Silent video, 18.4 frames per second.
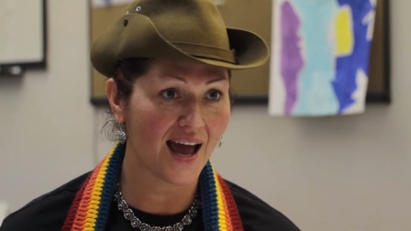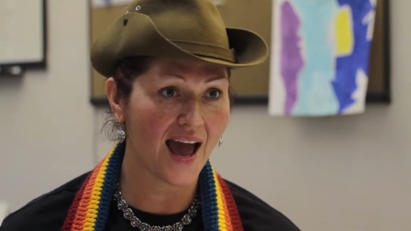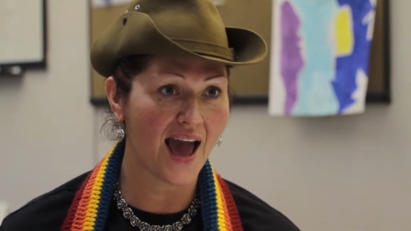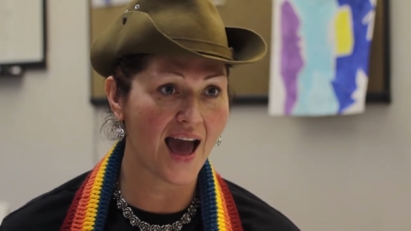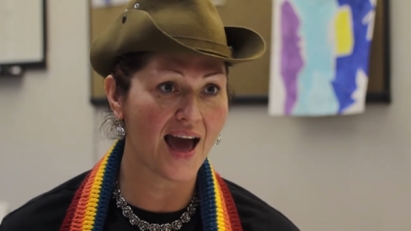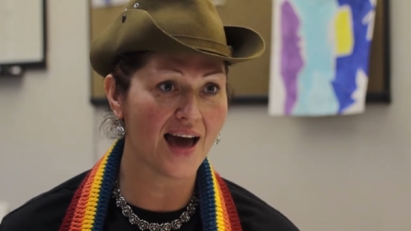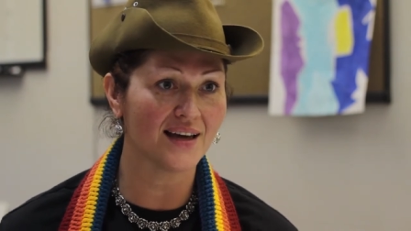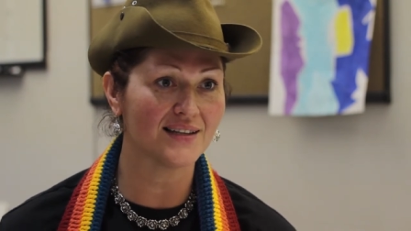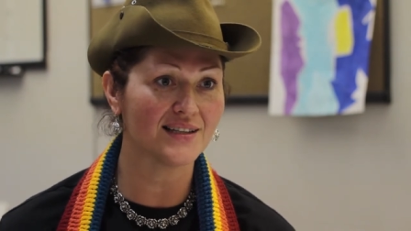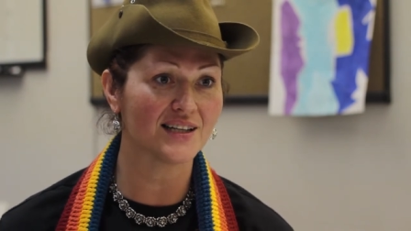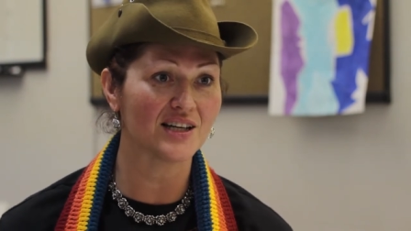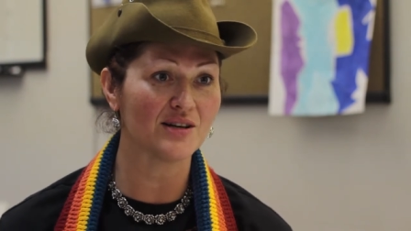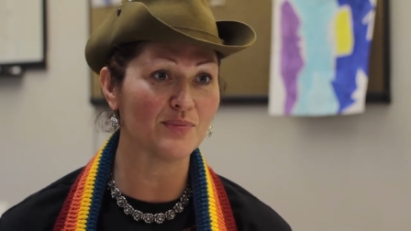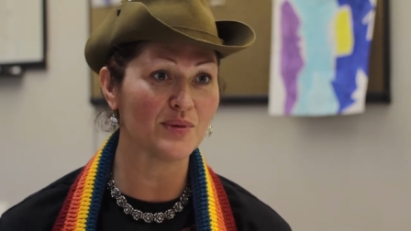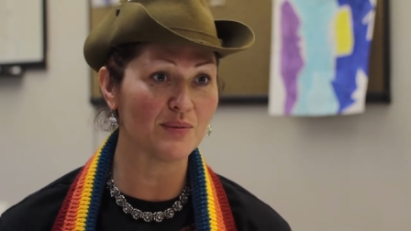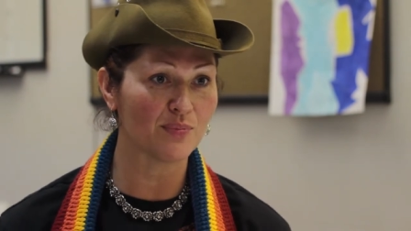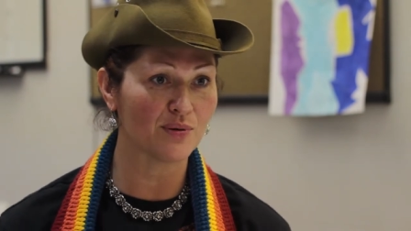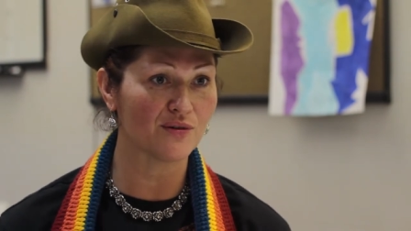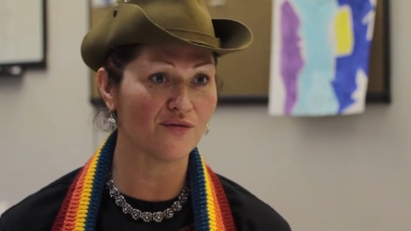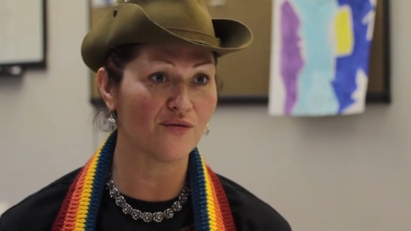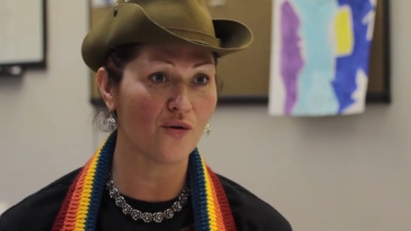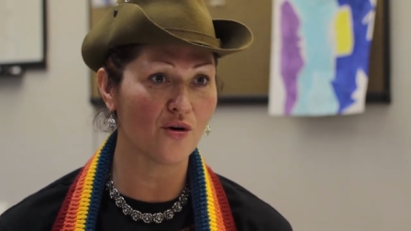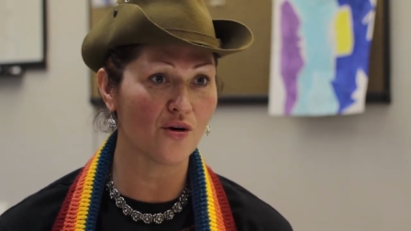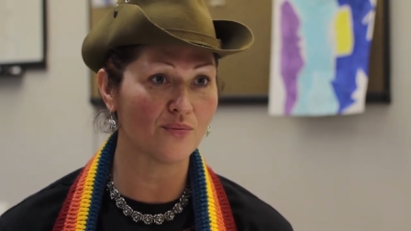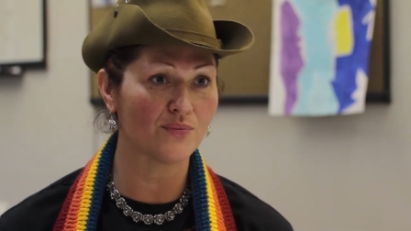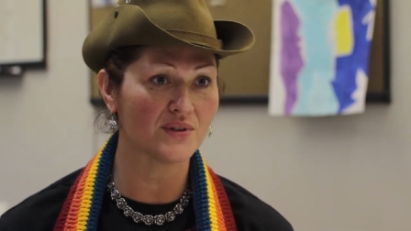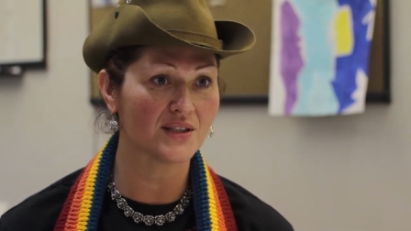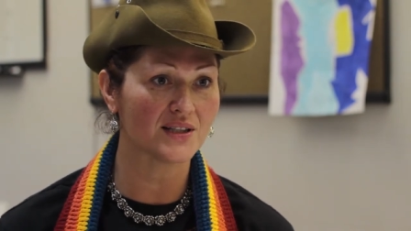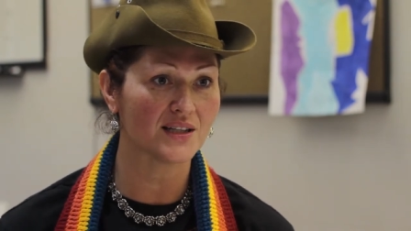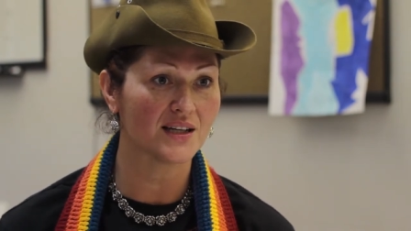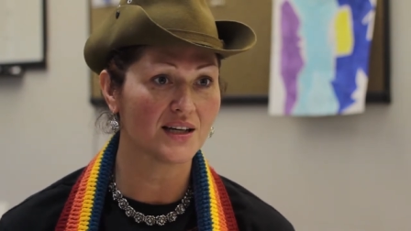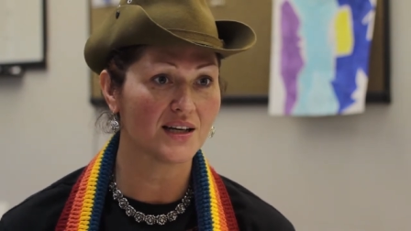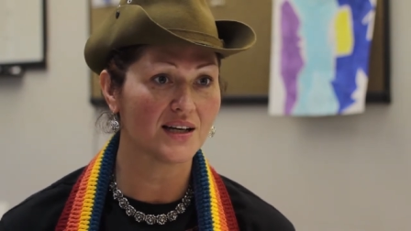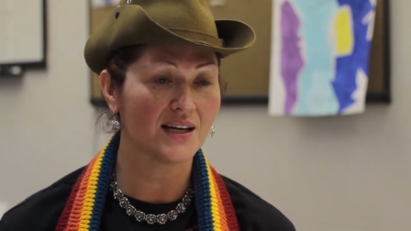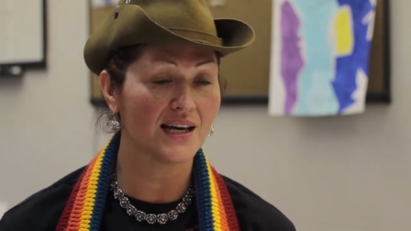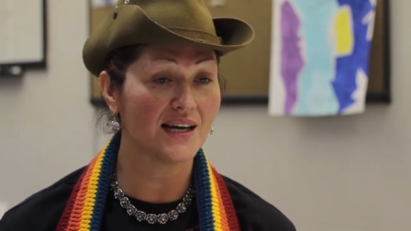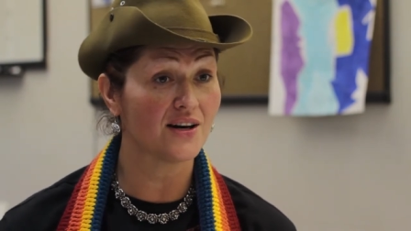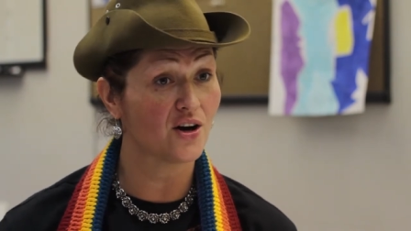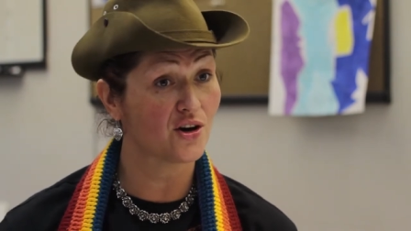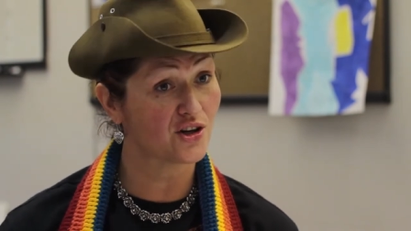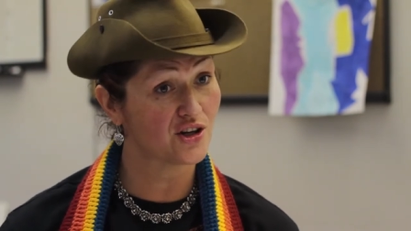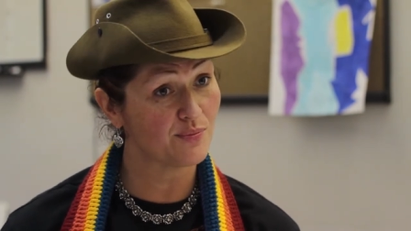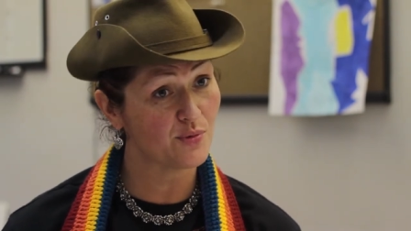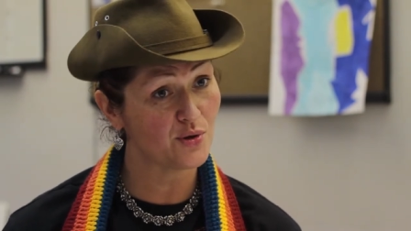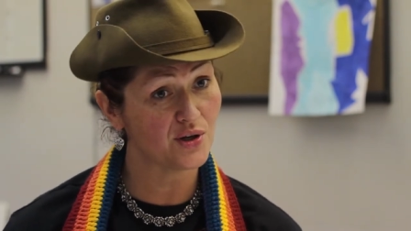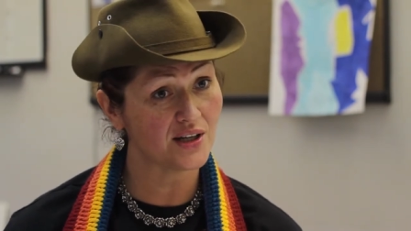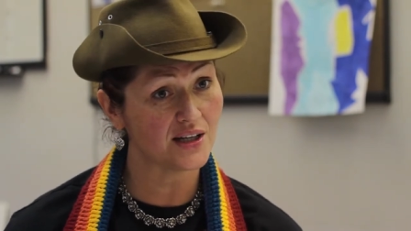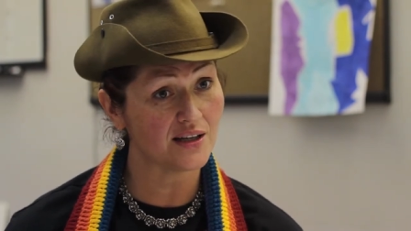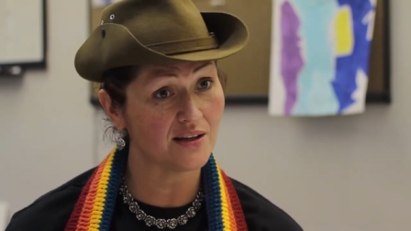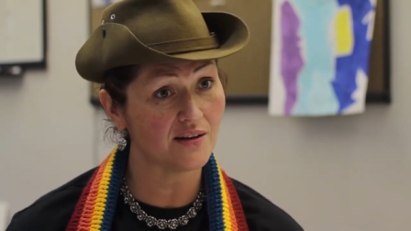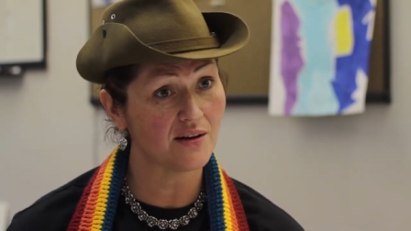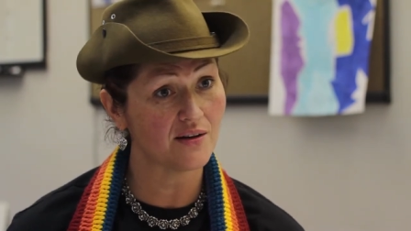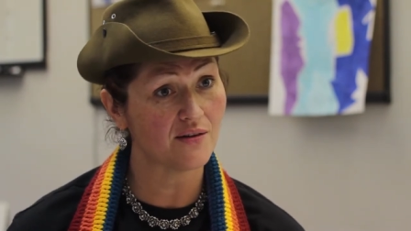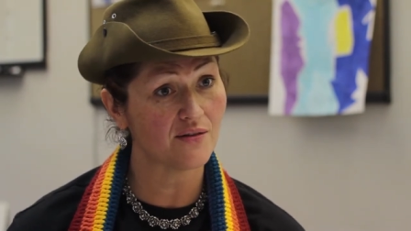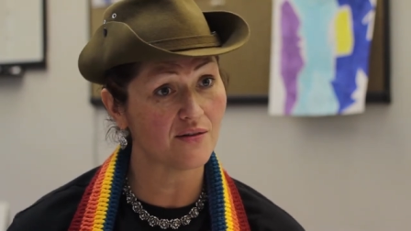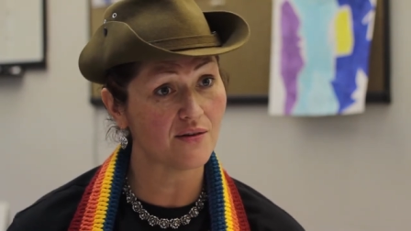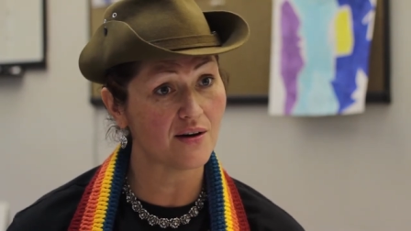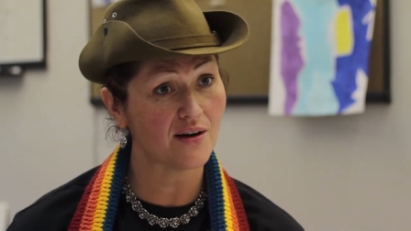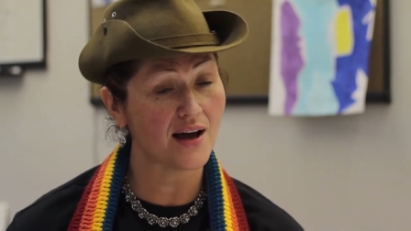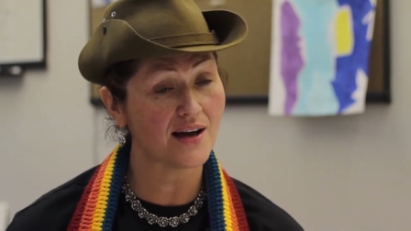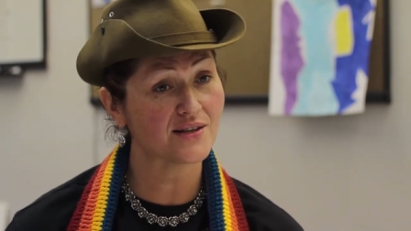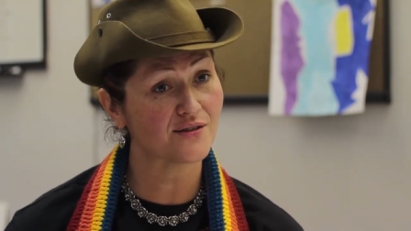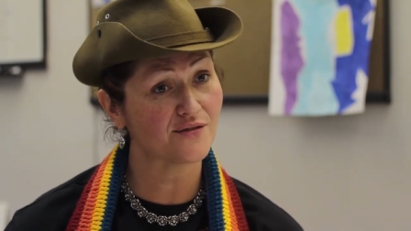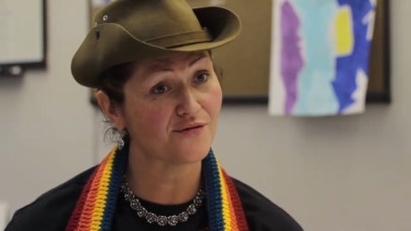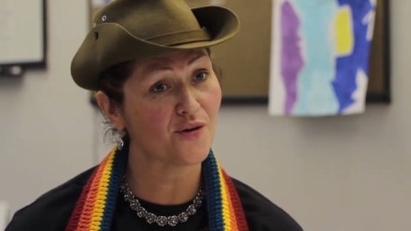and it can be performed in our community as a